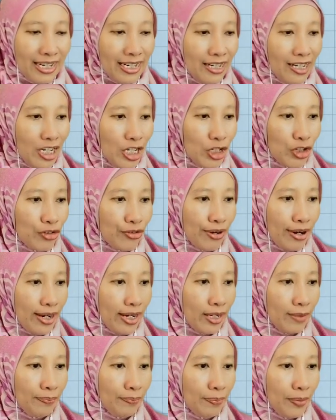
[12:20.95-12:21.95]
Let's try
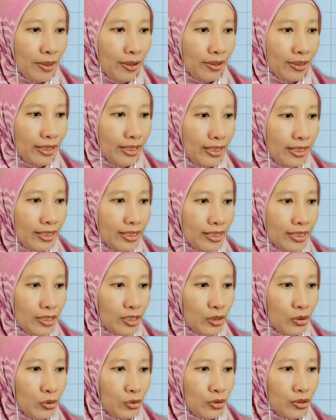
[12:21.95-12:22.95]
and plot these
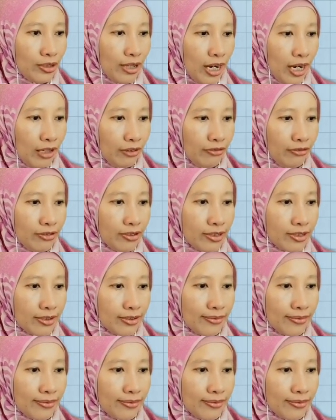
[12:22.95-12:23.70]
two graphs.